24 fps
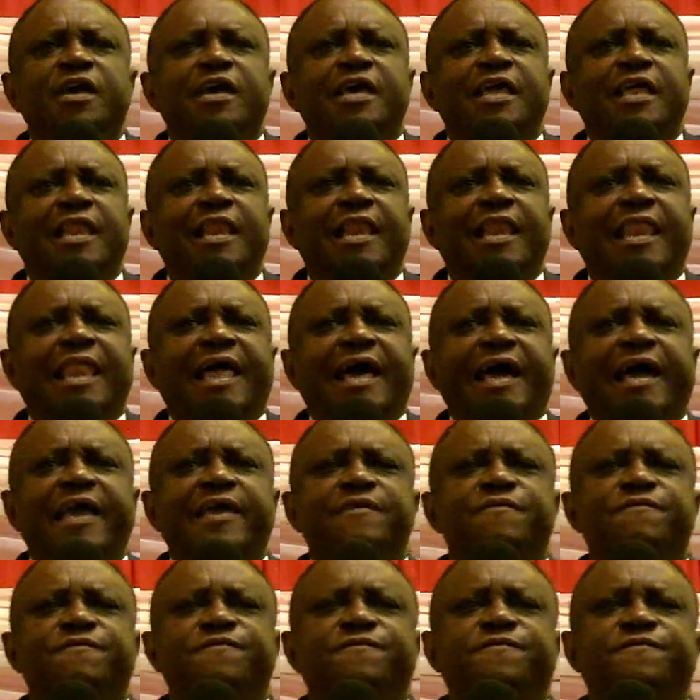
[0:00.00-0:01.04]
a
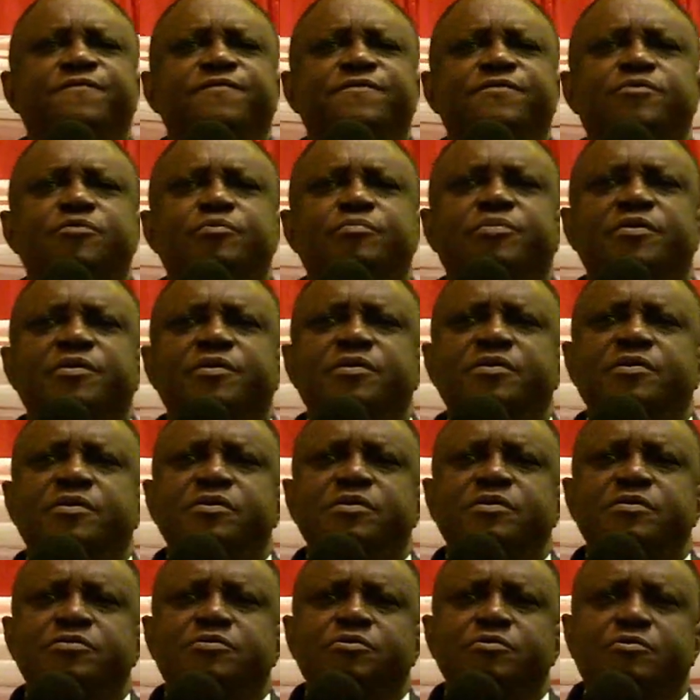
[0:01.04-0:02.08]
life
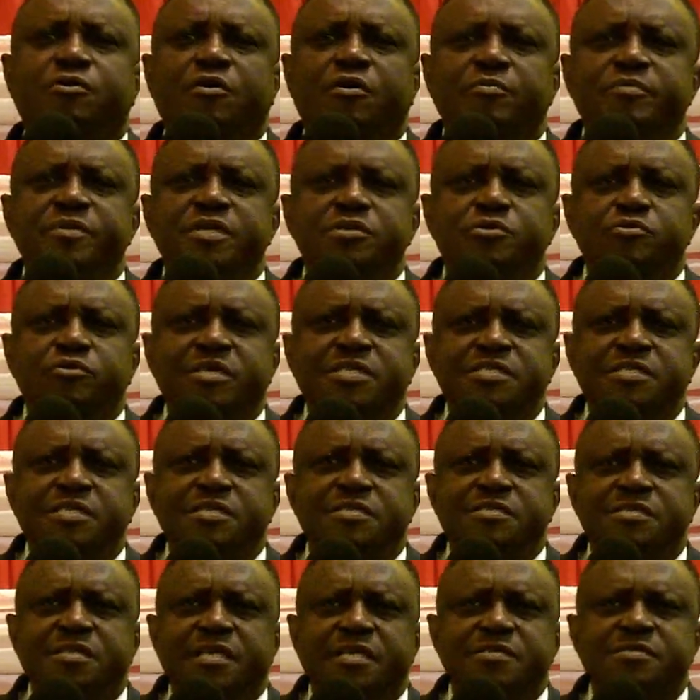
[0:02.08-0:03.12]
to come into
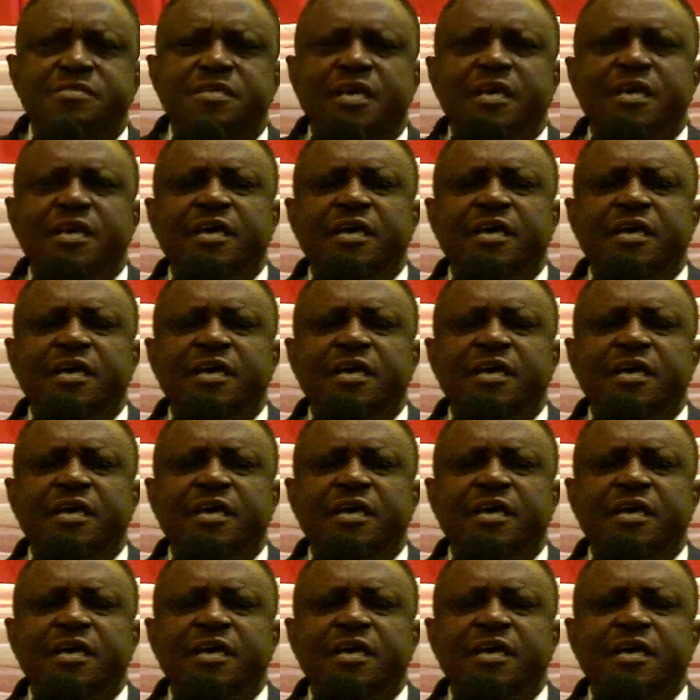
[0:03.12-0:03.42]
existence.